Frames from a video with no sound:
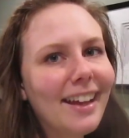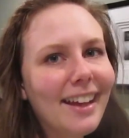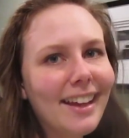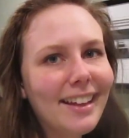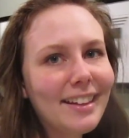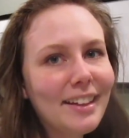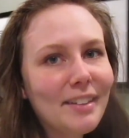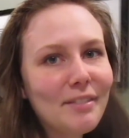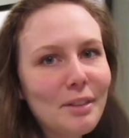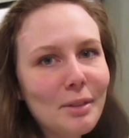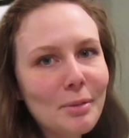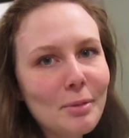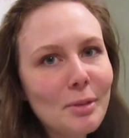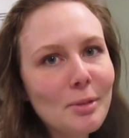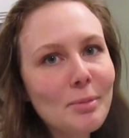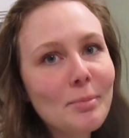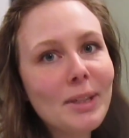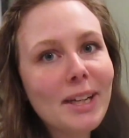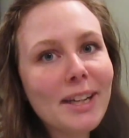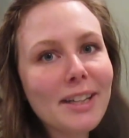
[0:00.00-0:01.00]
I left the
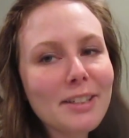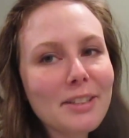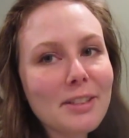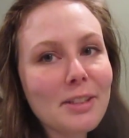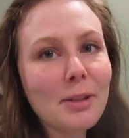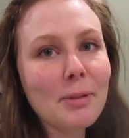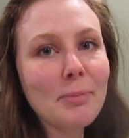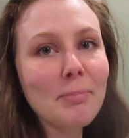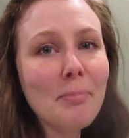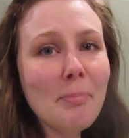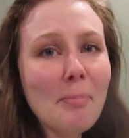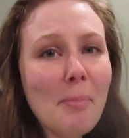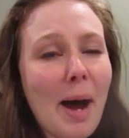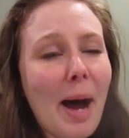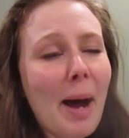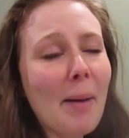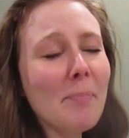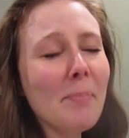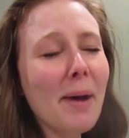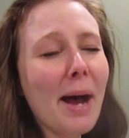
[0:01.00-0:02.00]
room and I just heard,
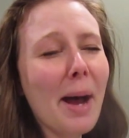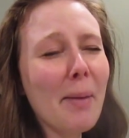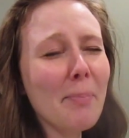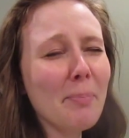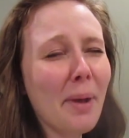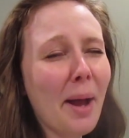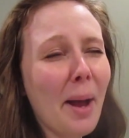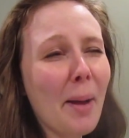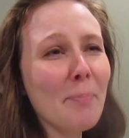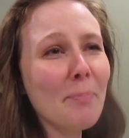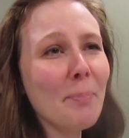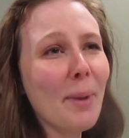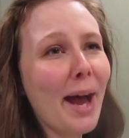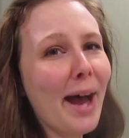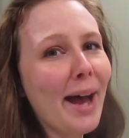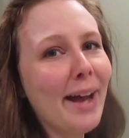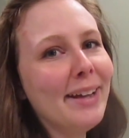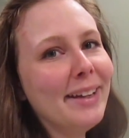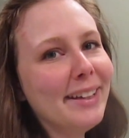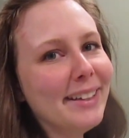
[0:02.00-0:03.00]
Mama,
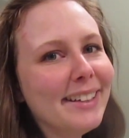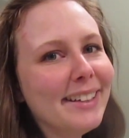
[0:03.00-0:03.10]
Mama.